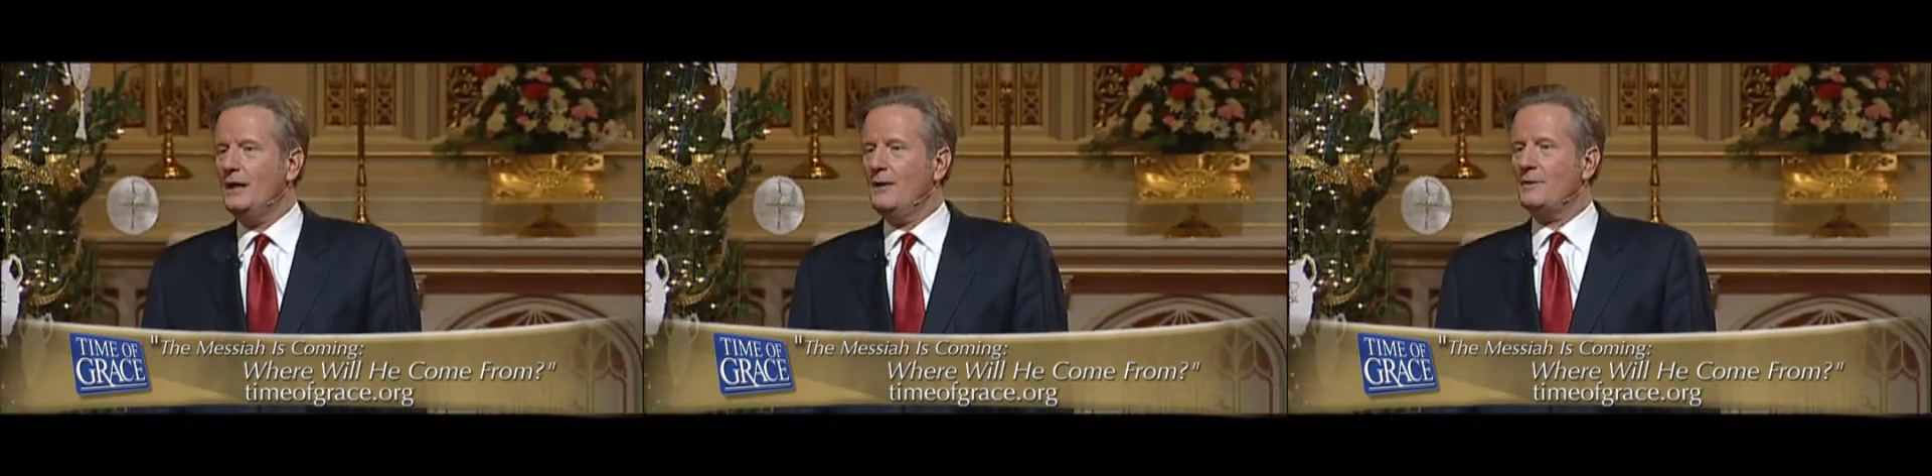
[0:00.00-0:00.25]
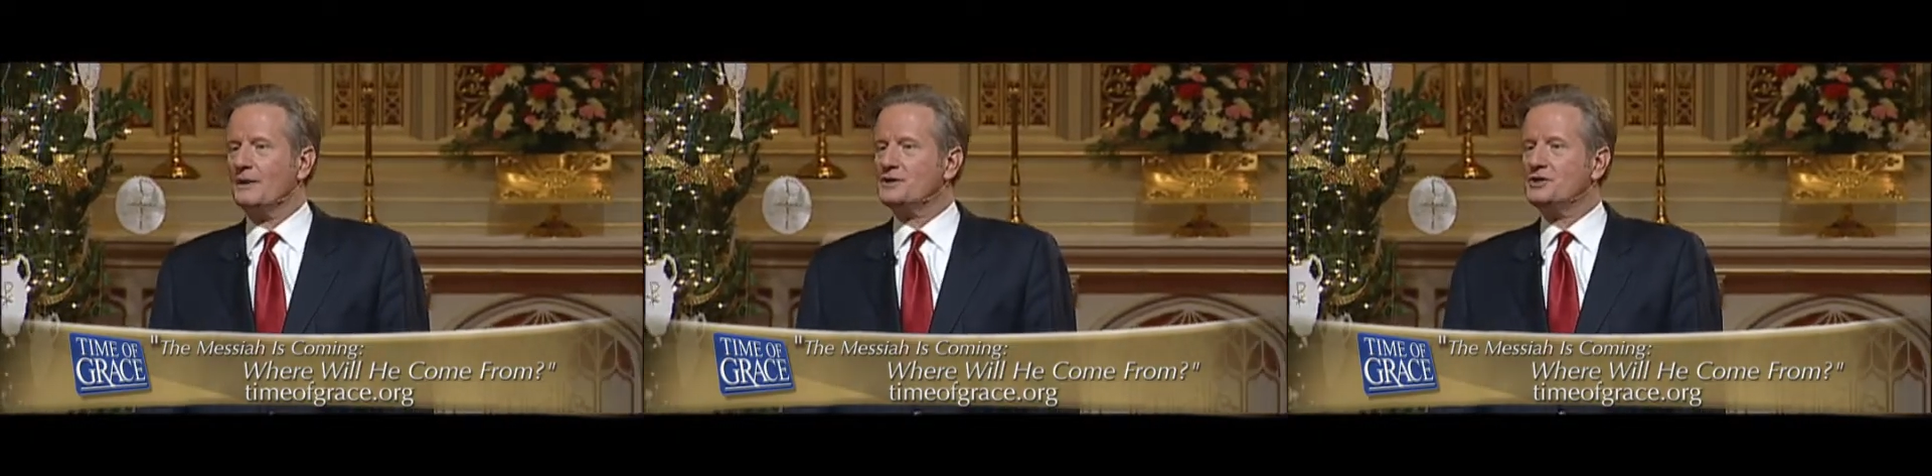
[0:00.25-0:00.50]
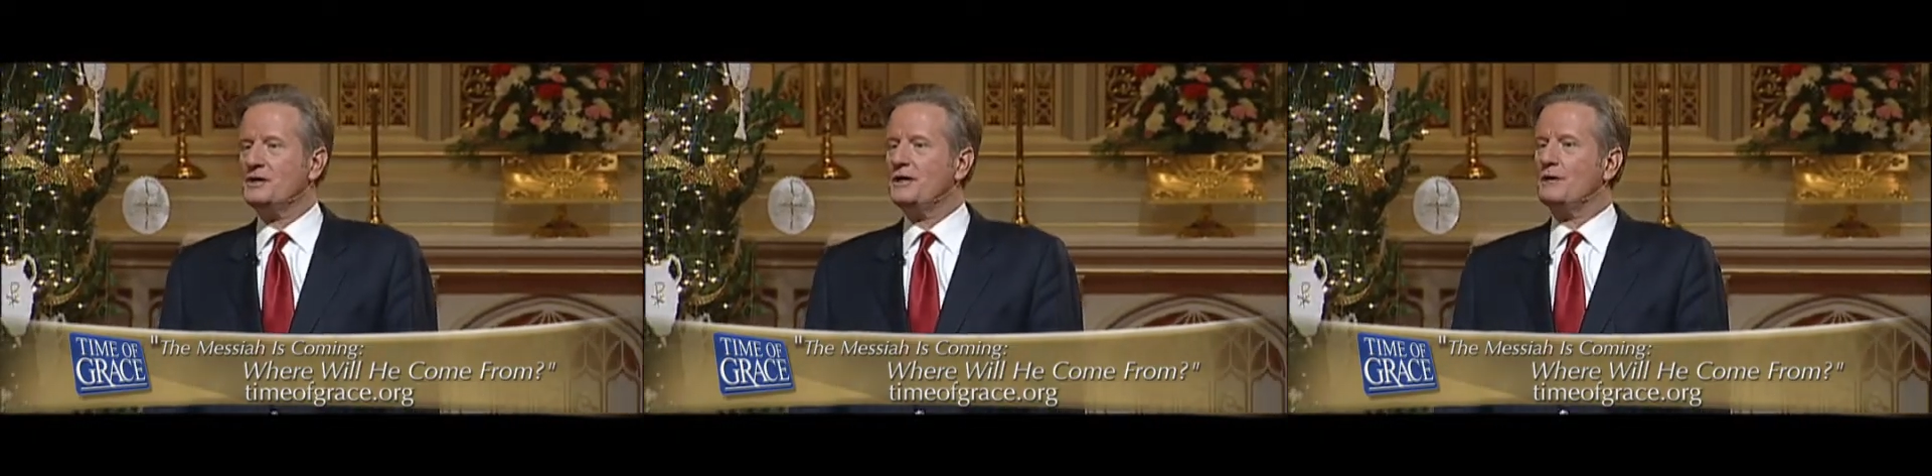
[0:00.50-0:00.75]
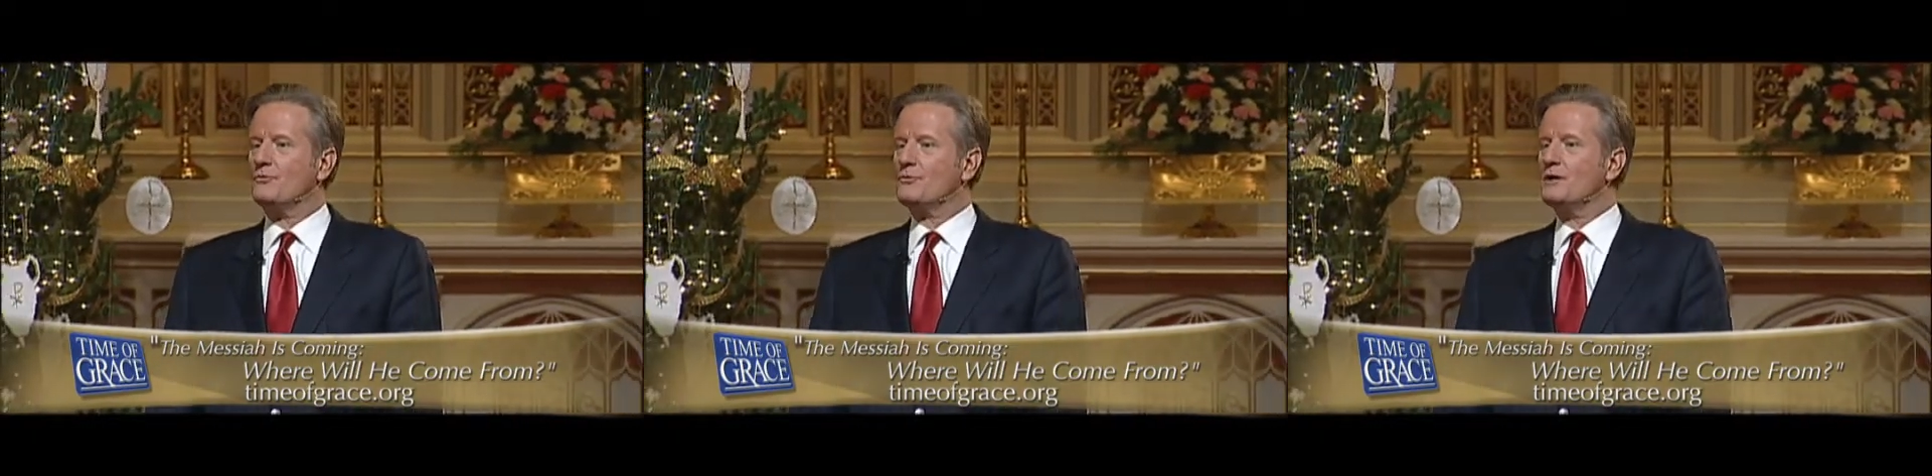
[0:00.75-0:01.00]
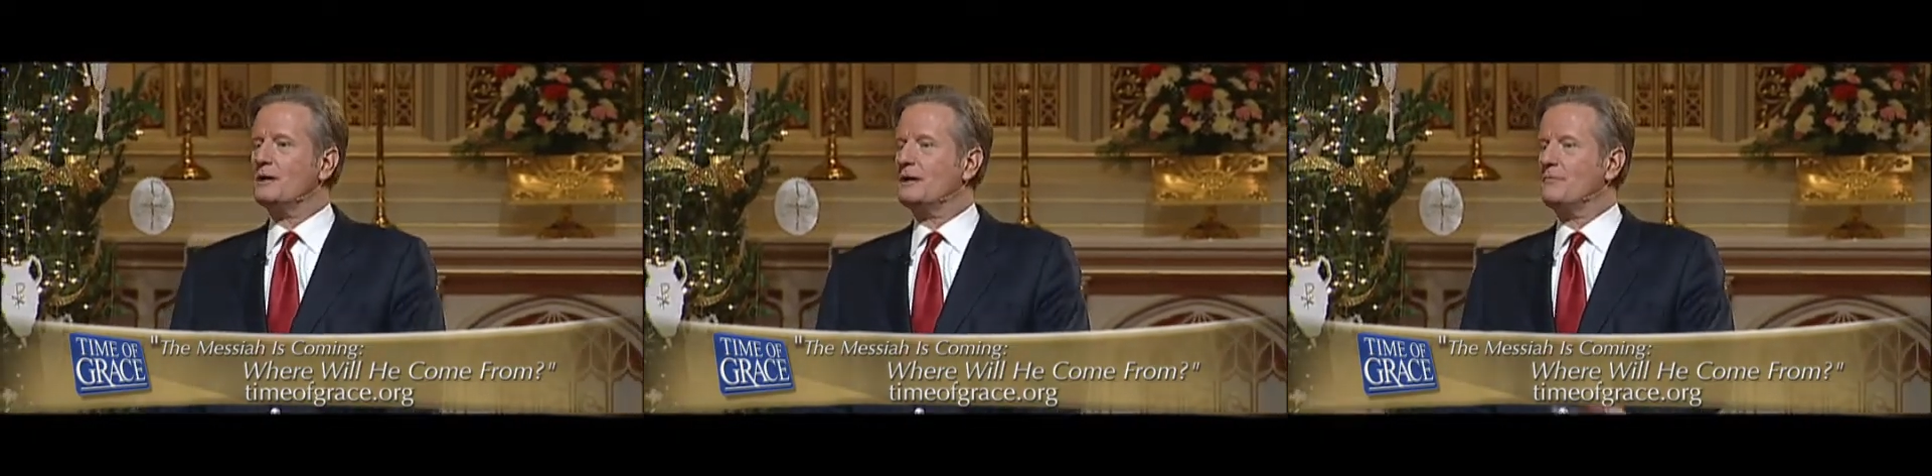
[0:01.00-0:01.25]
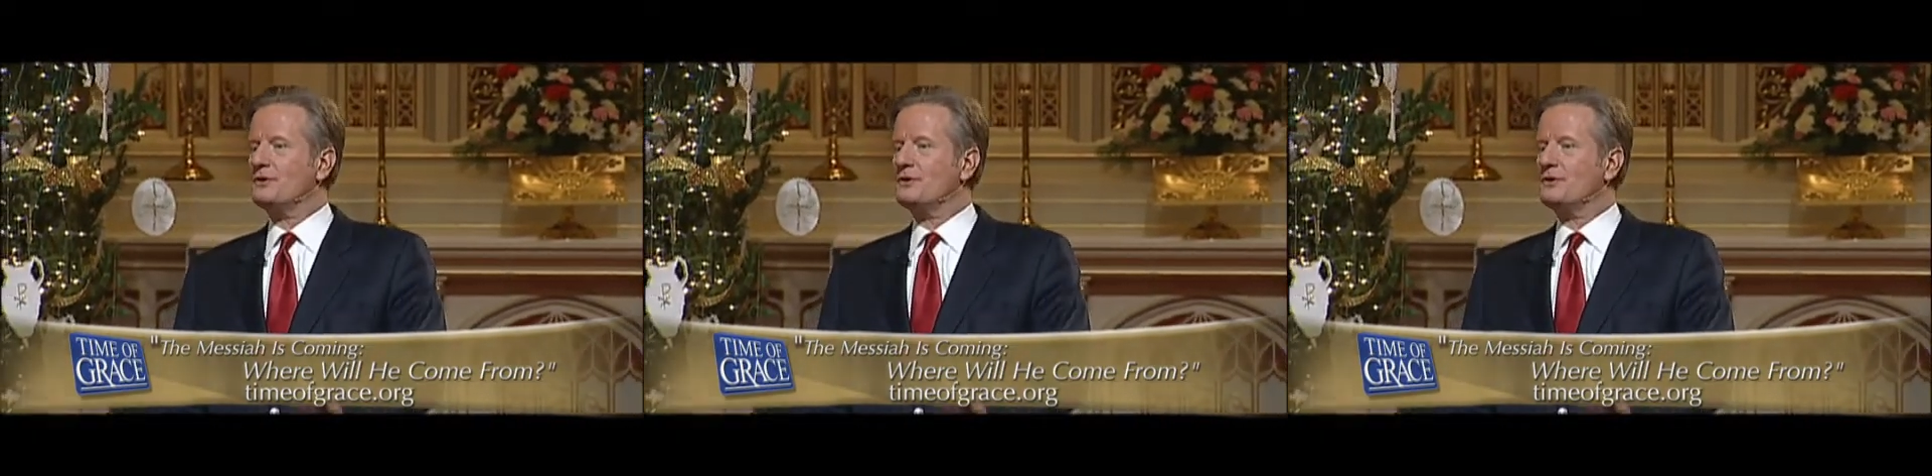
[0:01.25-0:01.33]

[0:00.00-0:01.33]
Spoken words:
But she really